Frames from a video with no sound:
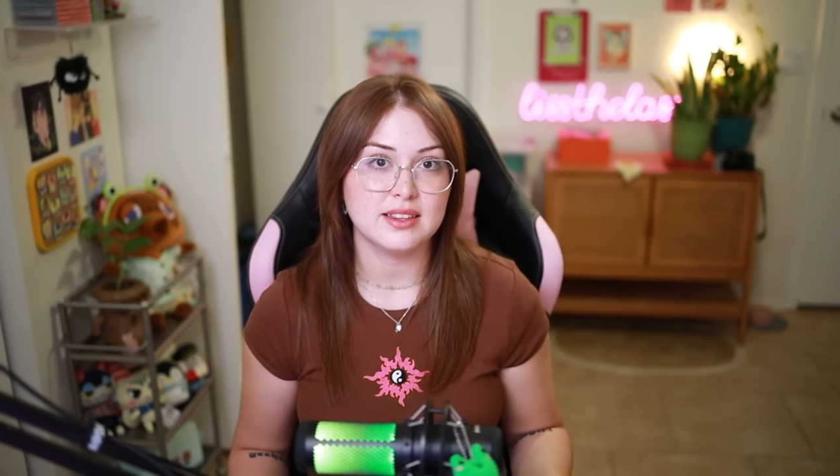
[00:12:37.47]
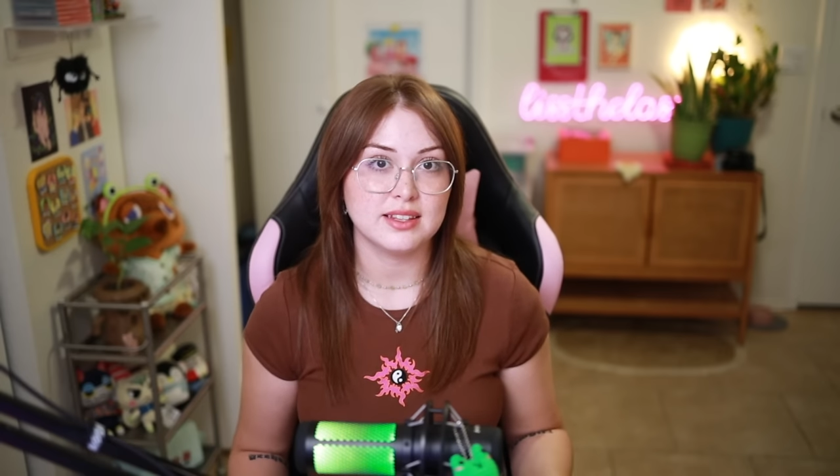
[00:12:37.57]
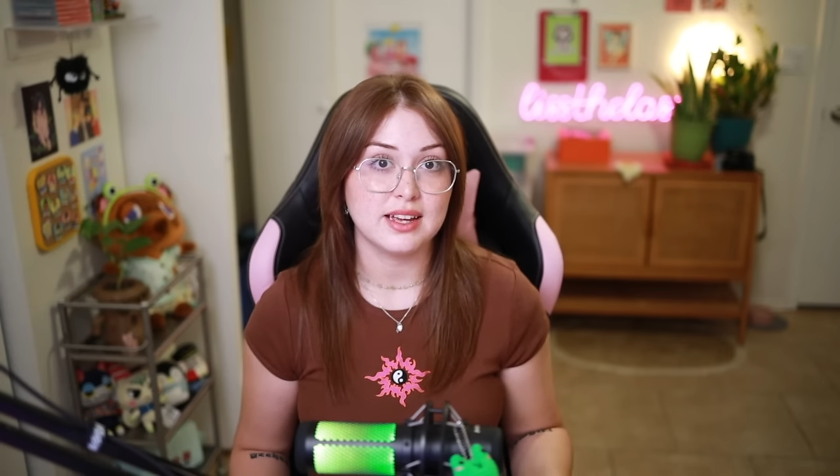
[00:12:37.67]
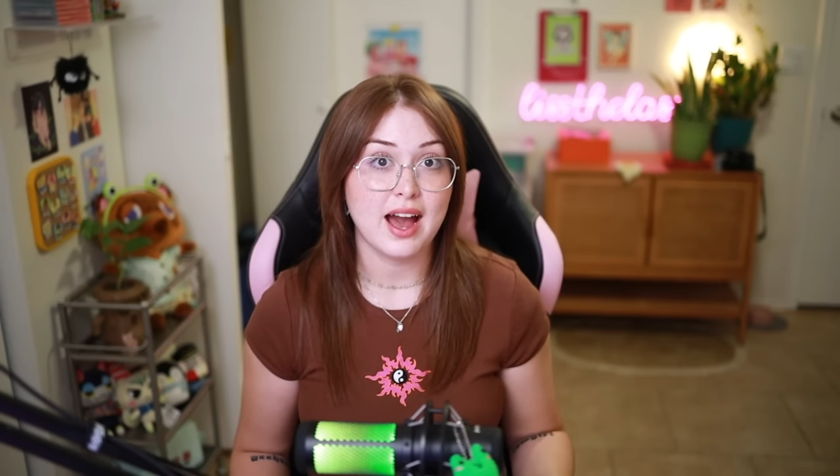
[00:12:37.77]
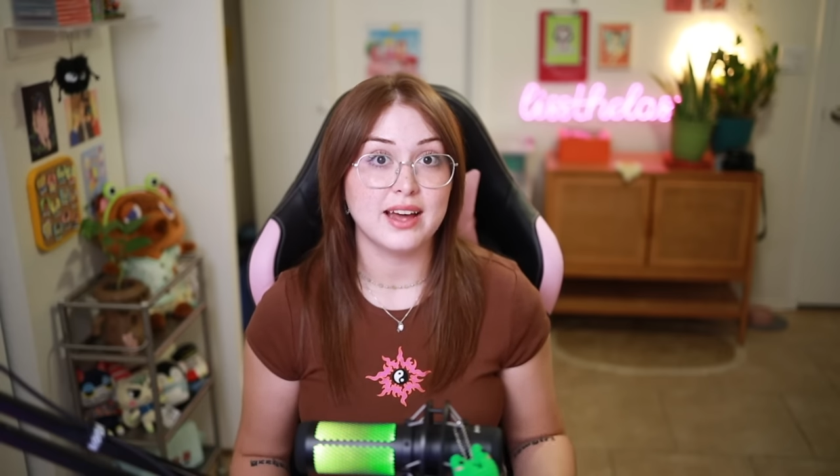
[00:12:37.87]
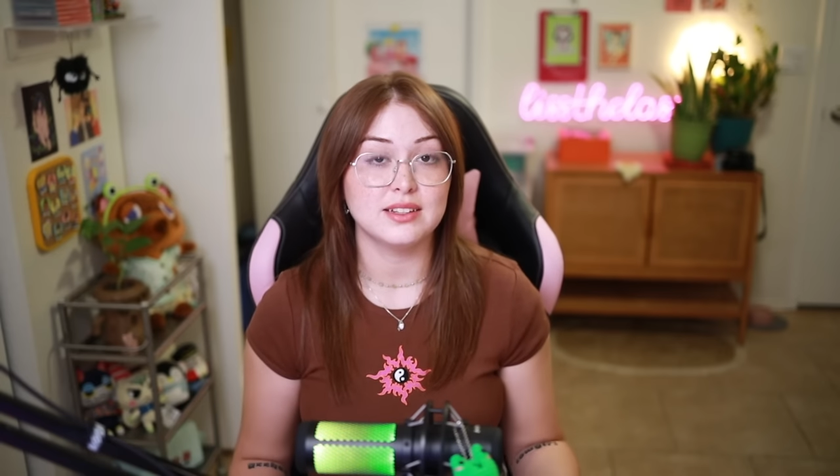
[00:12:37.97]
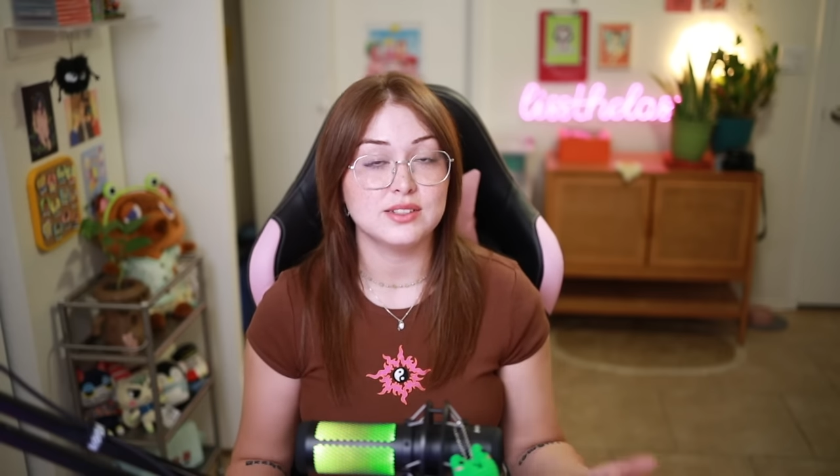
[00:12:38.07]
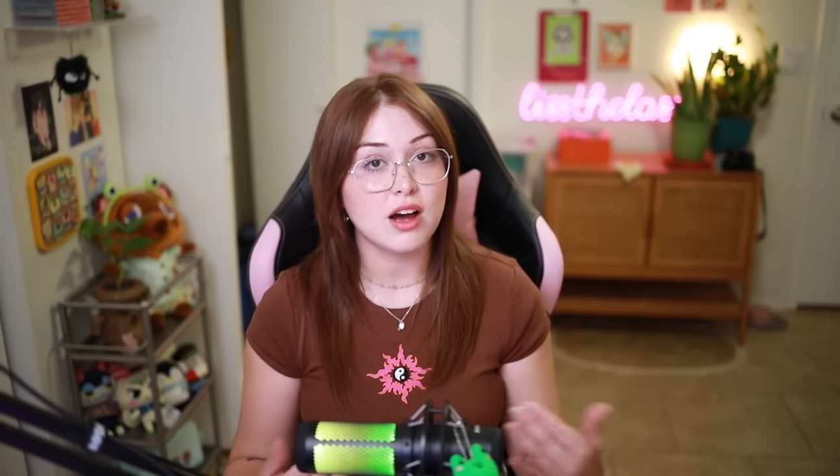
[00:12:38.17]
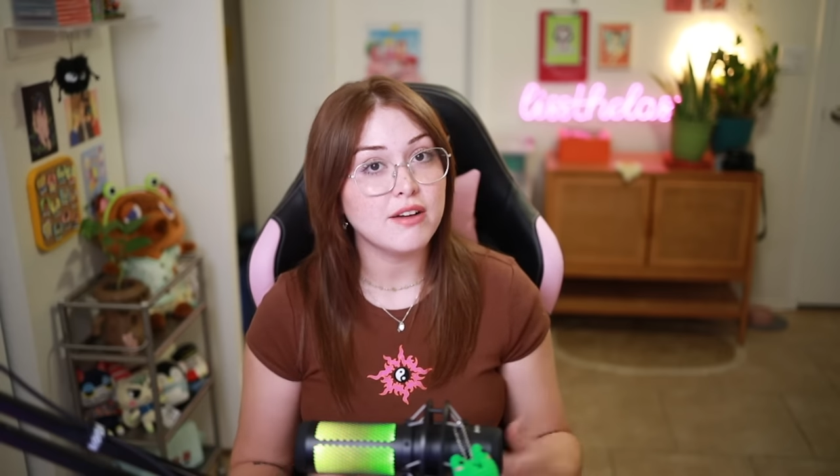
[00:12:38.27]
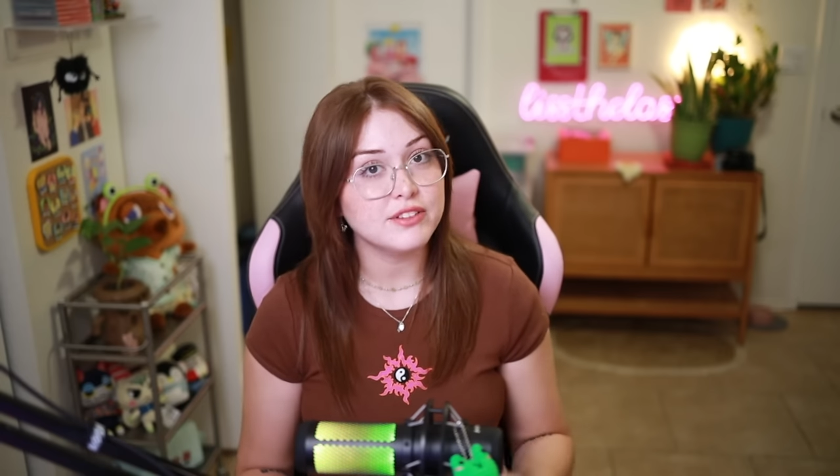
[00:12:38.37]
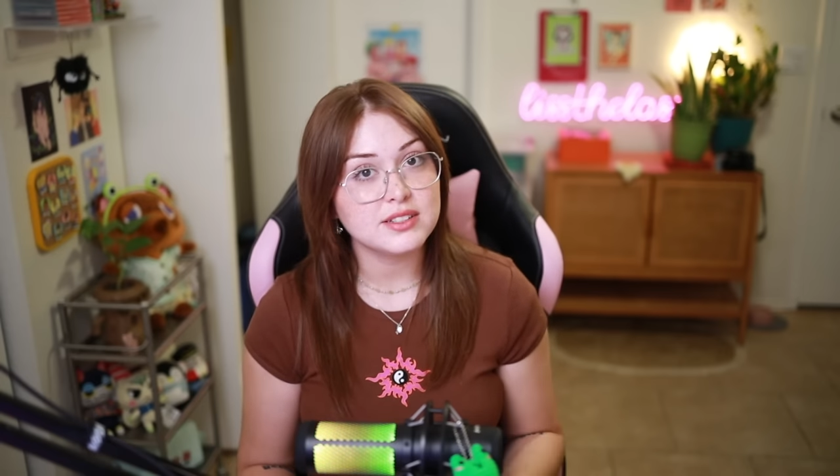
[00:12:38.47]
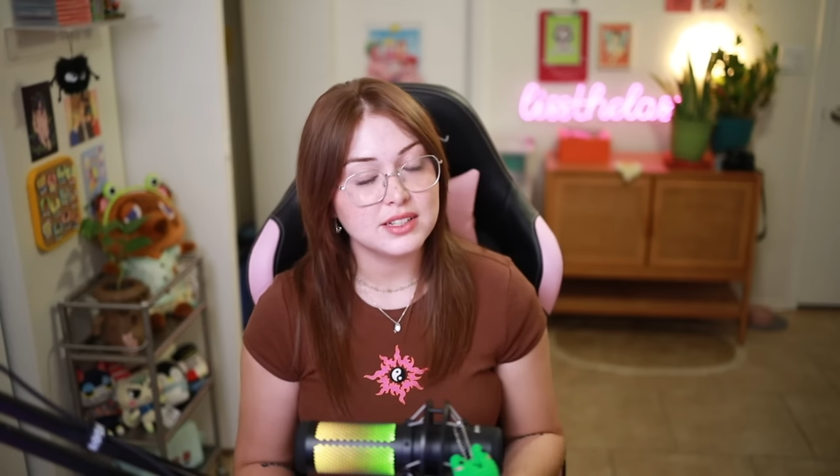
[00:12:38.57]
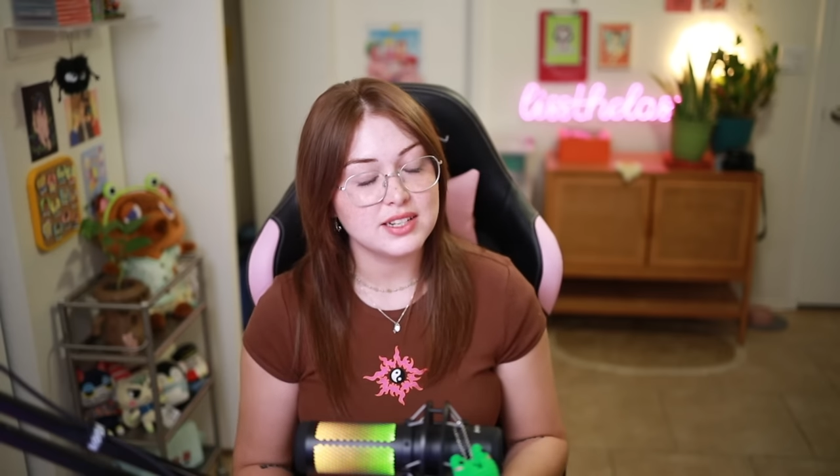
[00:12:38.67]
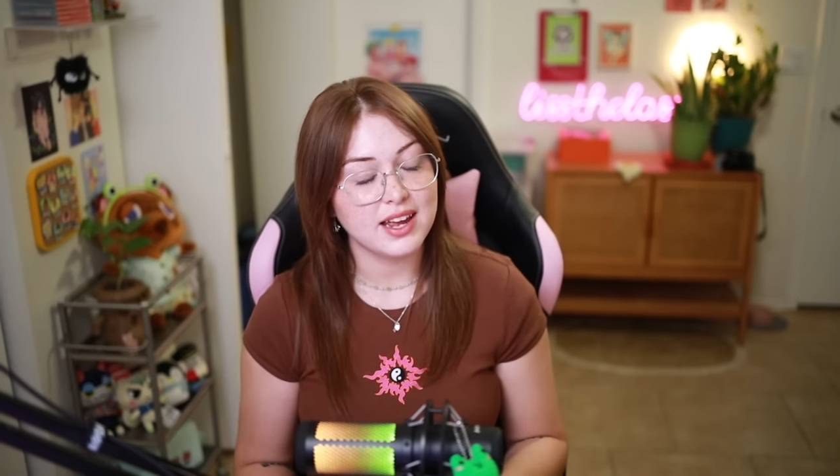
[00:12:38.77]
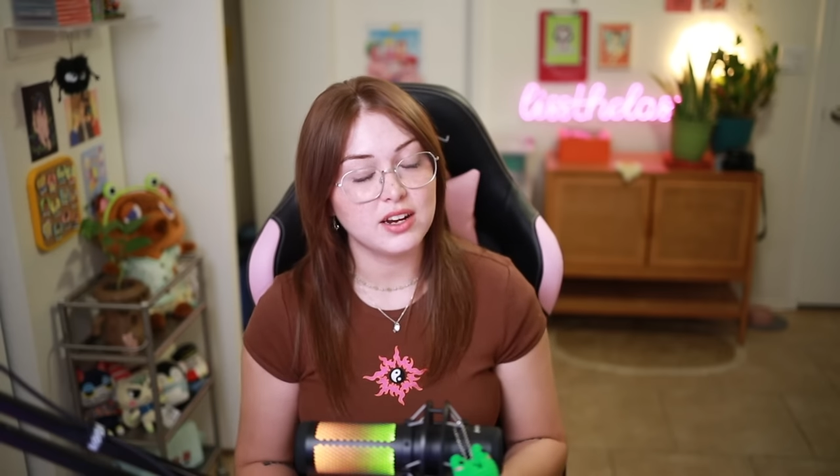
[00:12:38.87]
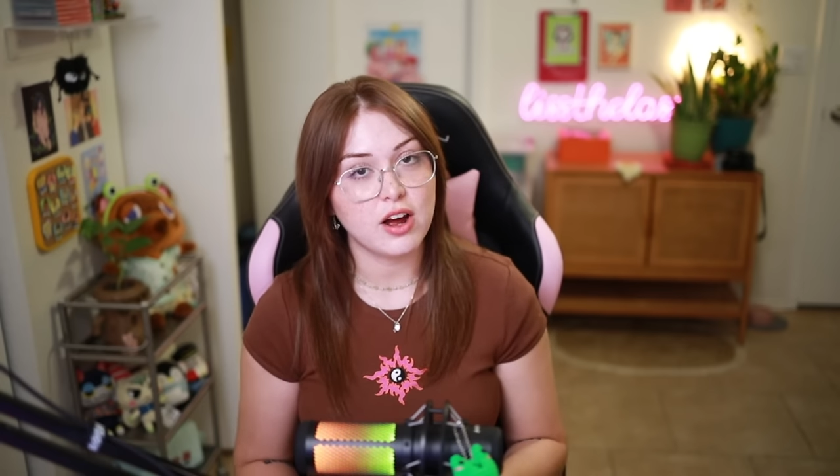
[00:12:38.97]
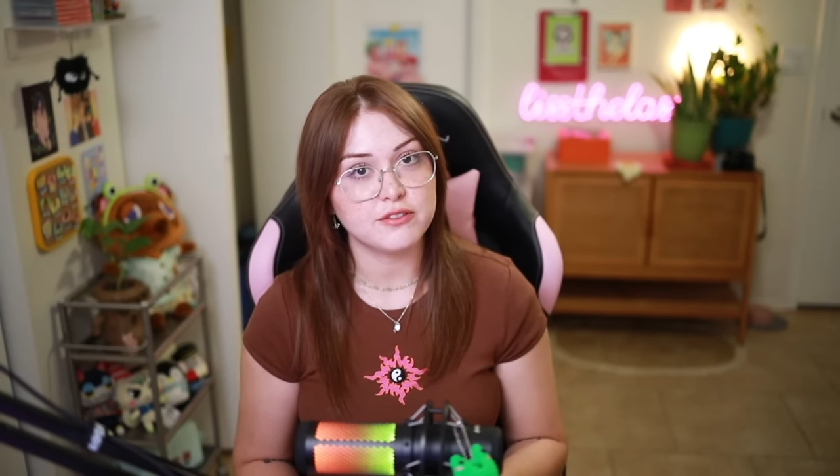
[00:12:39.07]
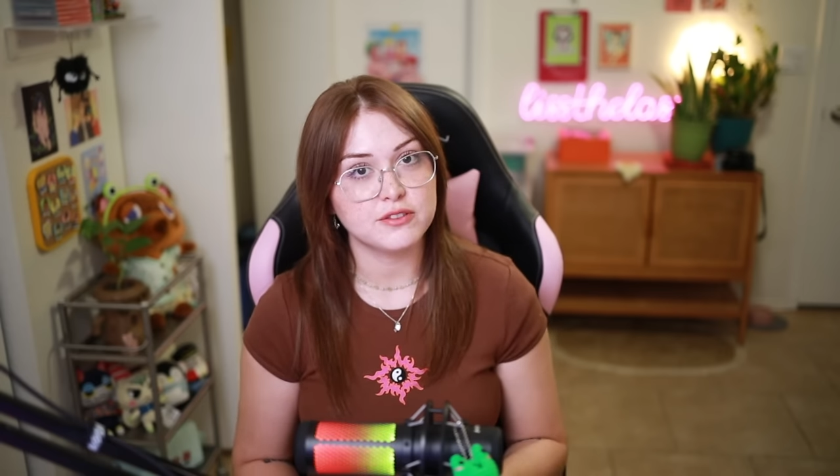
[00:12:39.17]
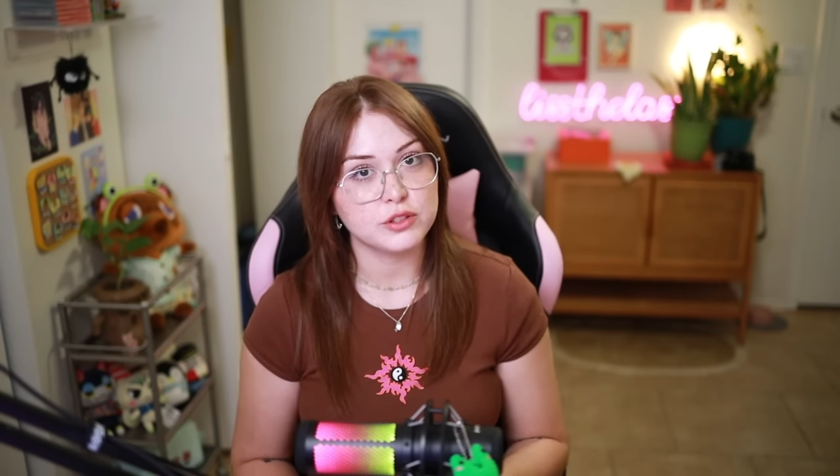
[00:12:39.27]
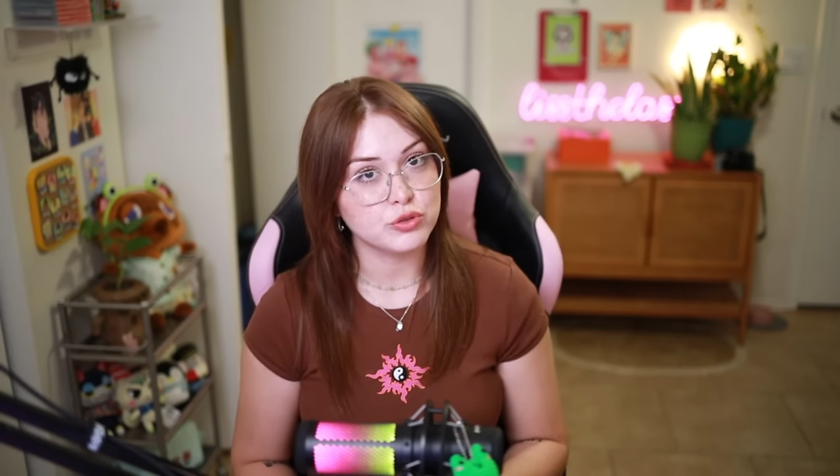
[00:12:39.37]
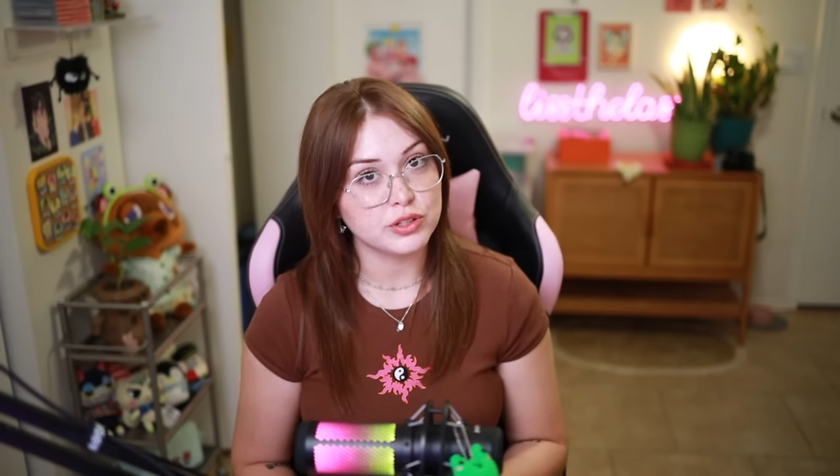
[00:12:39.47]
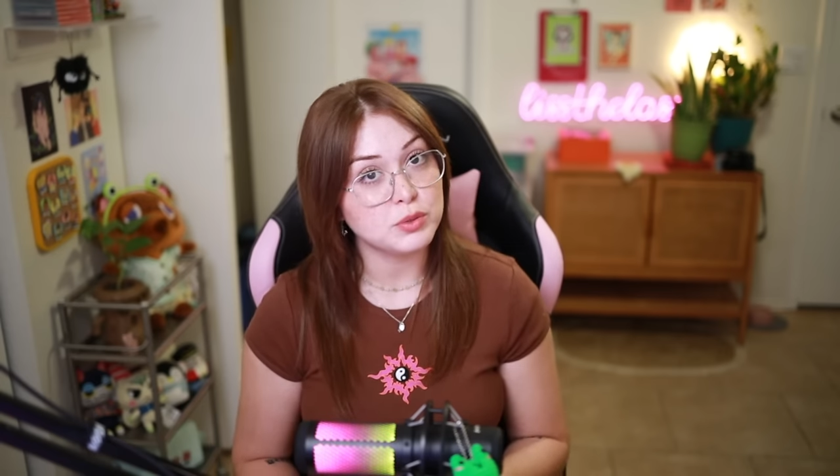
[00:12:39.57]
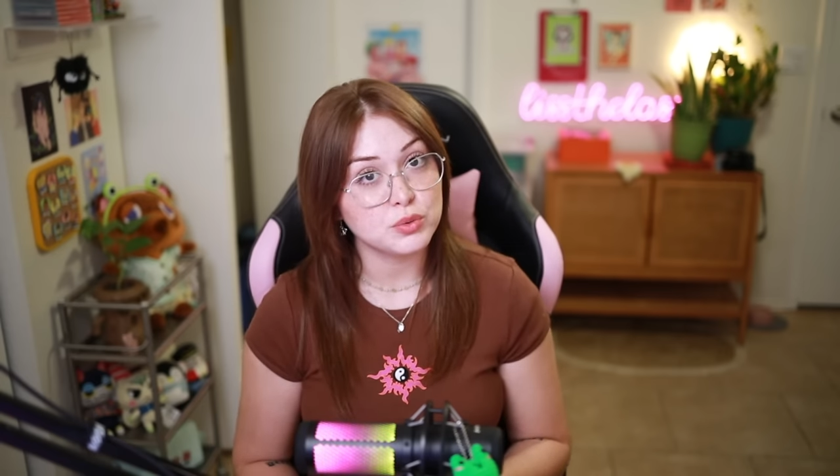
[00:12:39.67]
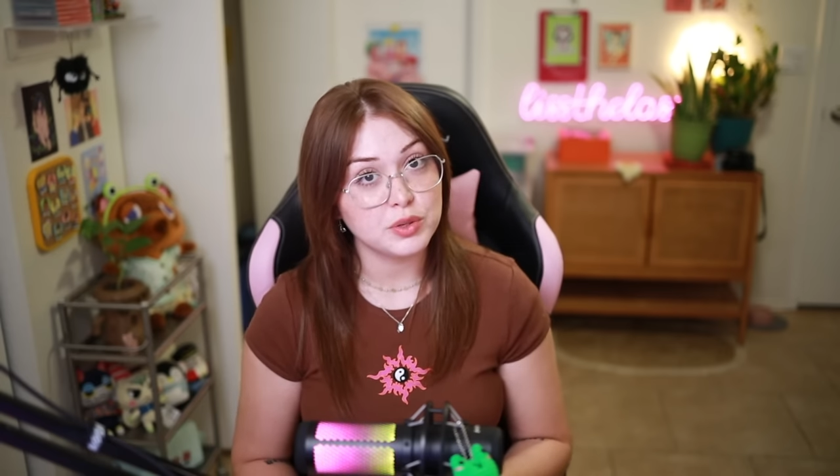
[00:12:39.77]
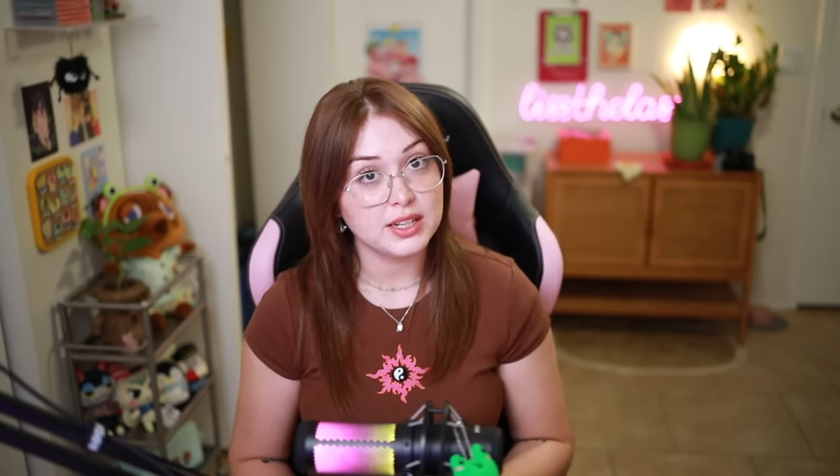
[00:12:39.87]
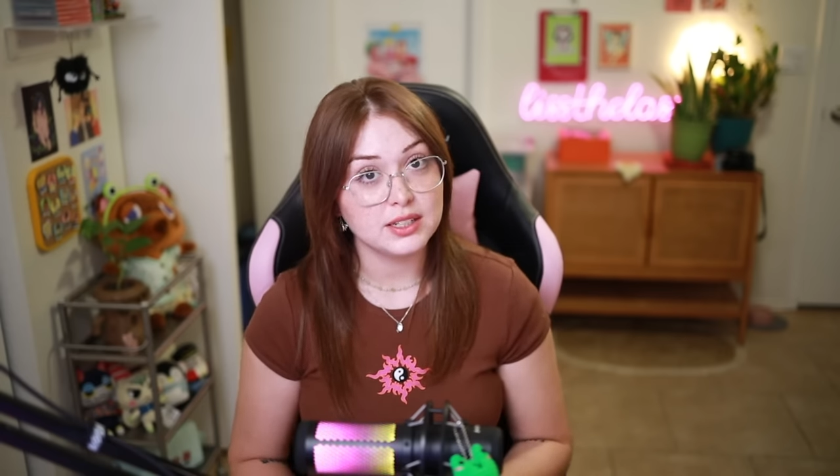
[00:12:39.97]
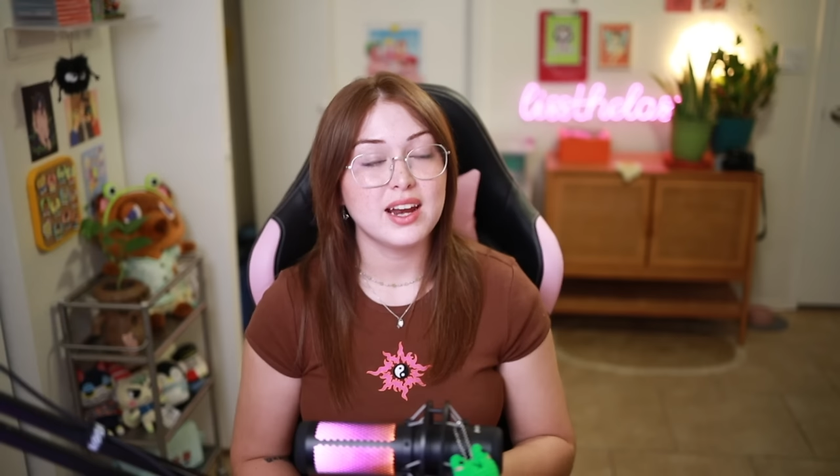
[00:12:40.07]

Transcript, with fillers: the islands obviously taken off of the Dream Suite,